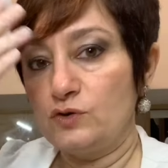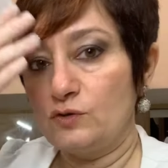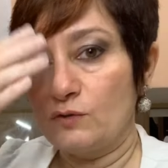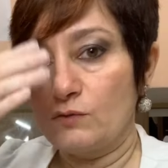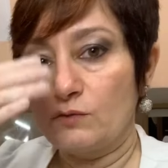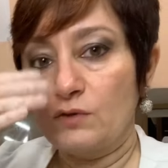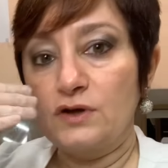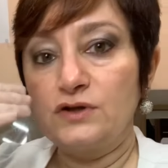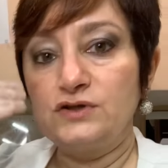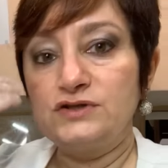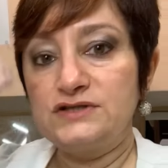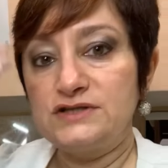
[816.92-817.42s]

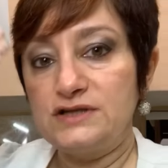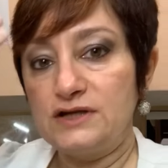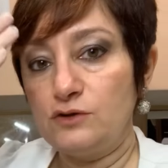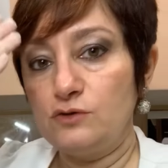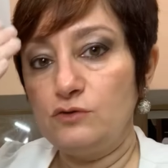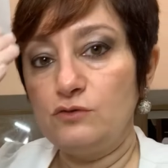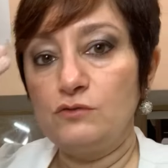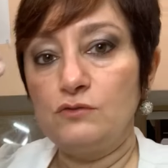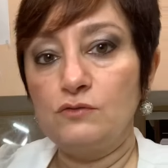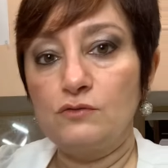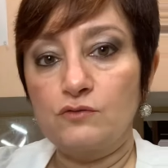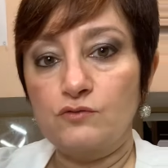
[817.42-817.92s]

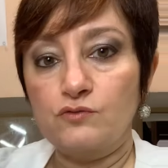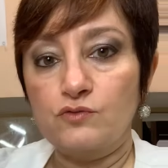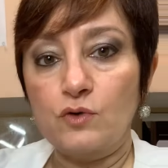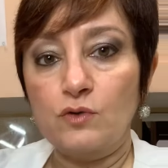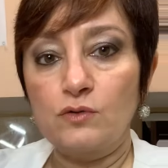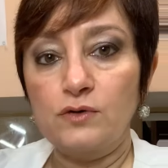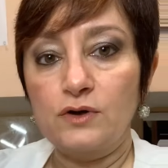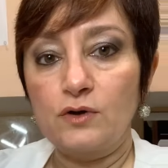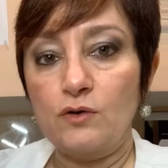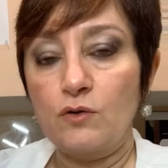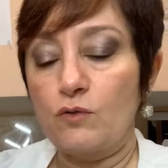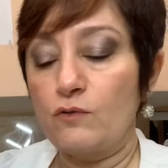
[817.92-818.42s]
continue
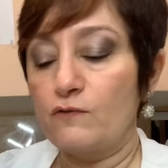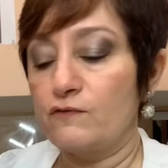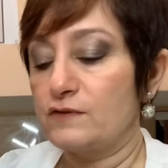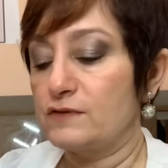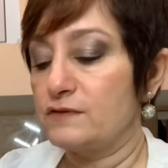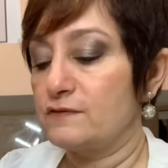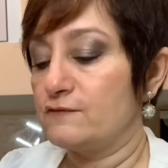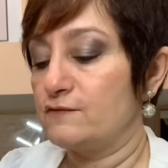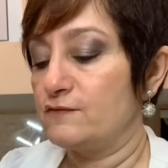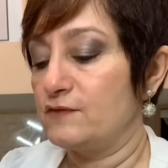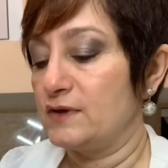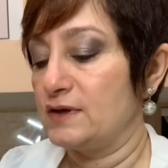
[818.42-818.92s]
rolling over
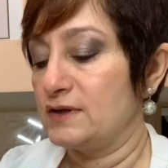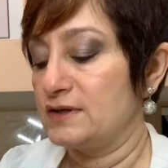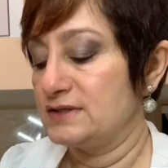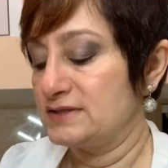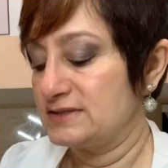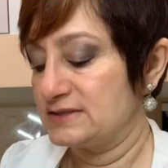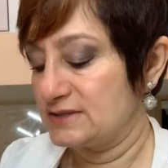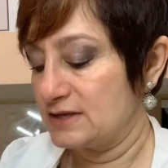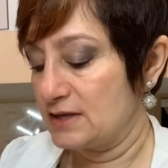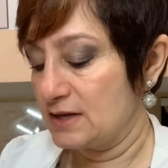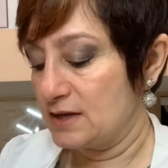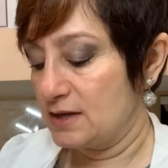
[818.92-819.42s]
the
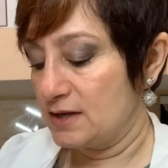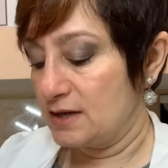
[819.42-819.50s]
face.